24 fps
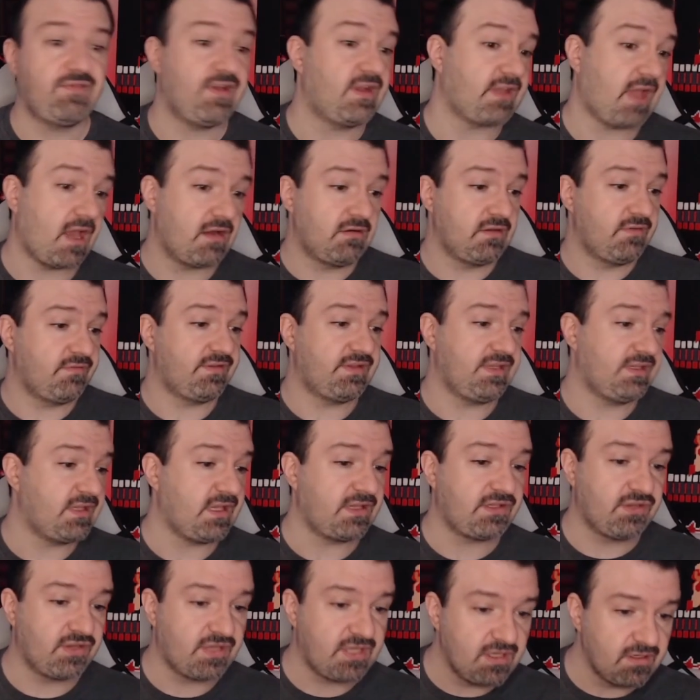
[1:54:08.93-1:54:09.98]
In fact, I don't even think
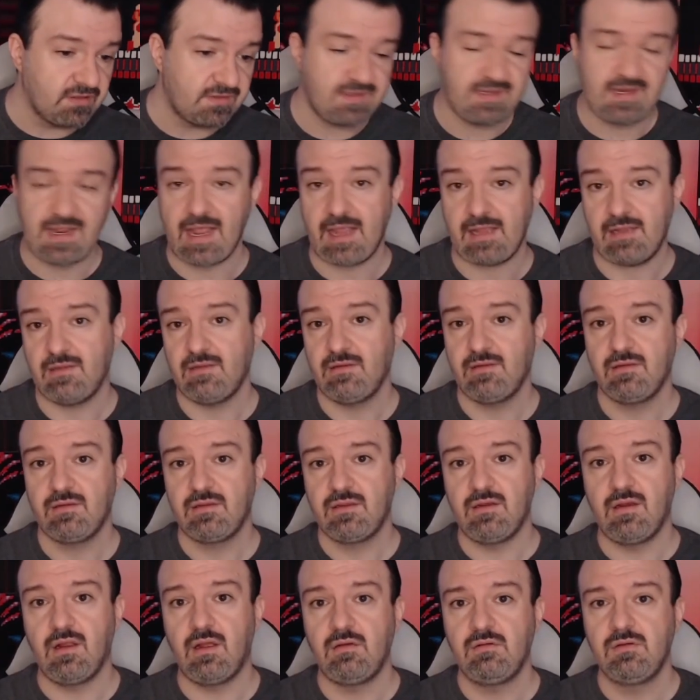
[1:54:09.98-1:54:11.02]
that they're here today,
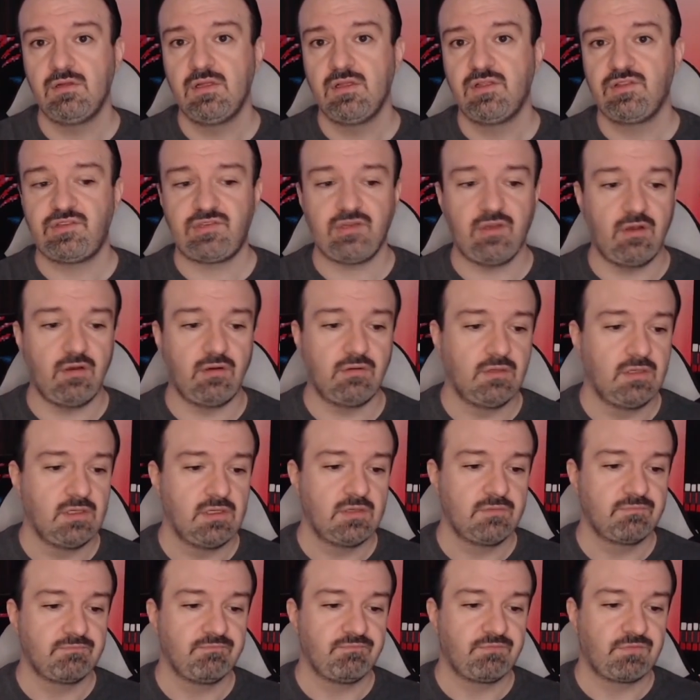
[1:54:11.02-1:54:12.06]
you know? So,
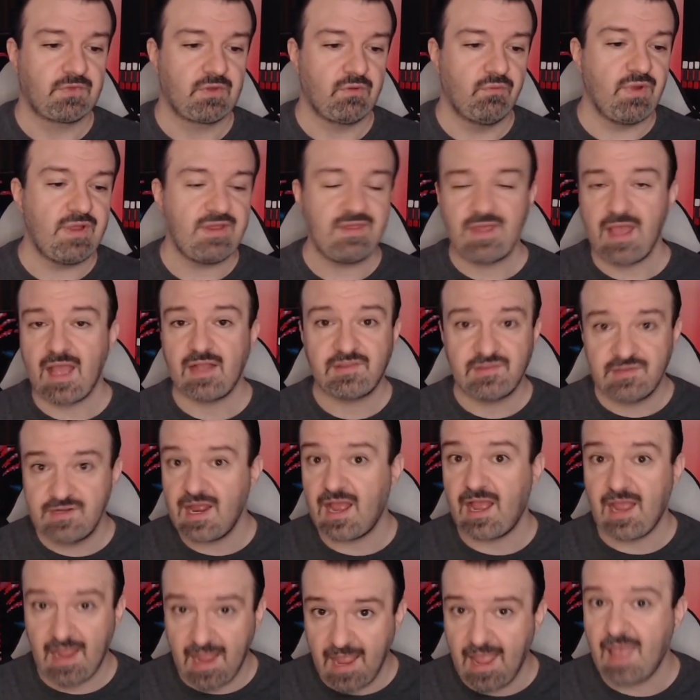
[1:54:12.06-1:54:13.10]
when that's
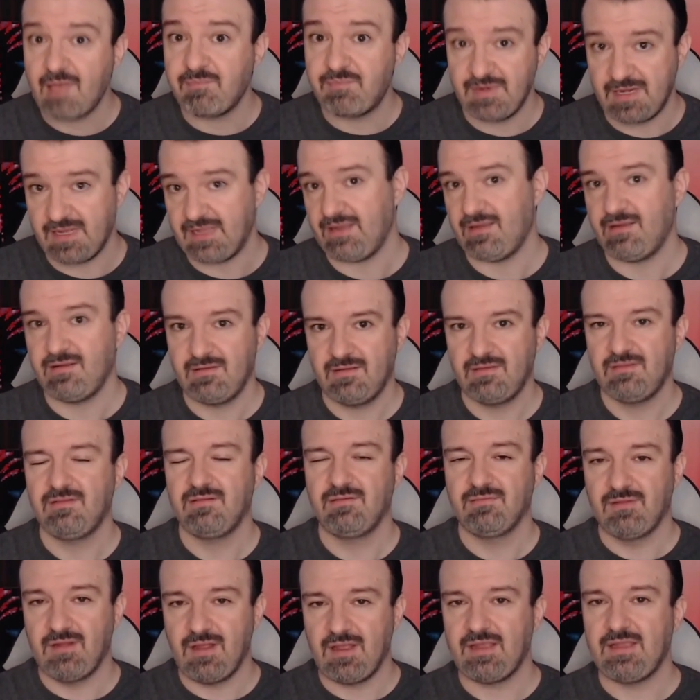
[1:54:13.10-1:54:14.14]
not happening,
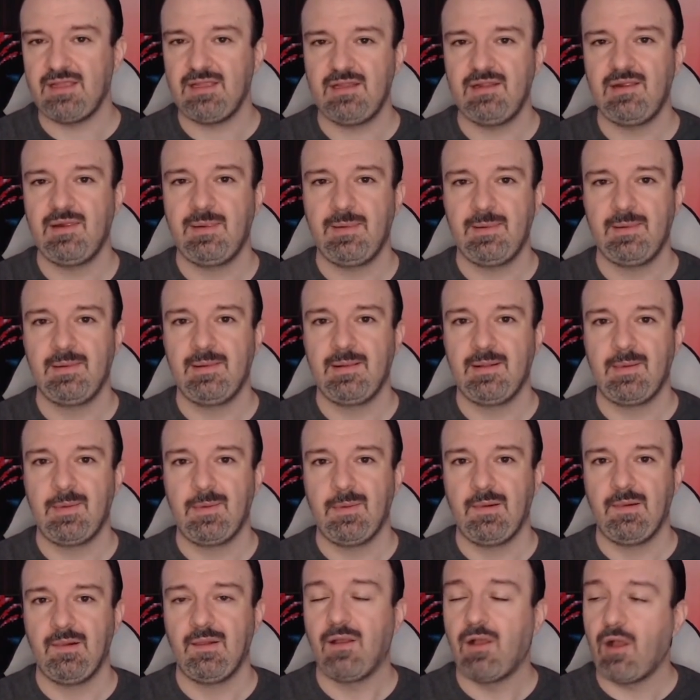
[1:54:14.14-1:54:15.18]
right?
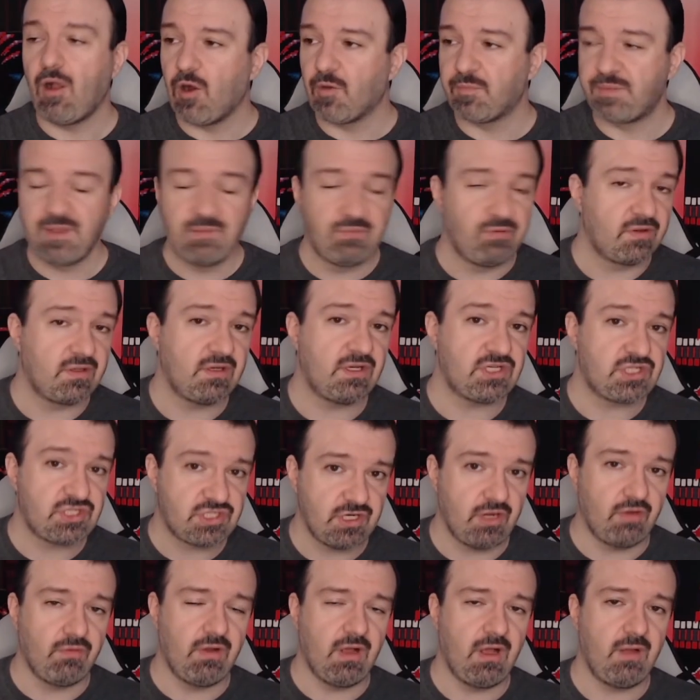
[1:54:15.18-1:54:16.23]
Are people going to
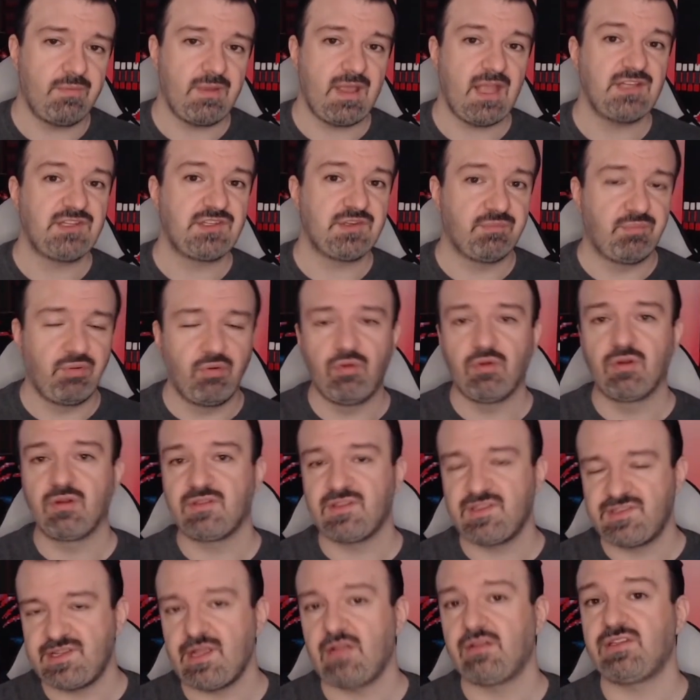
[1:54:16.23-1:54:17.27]
show up and
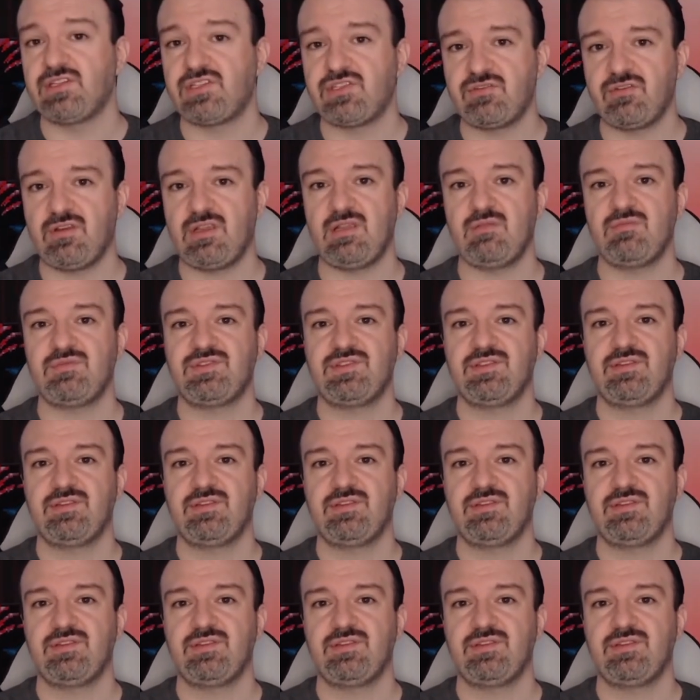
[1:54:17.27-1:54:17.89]
support the Zelda streams?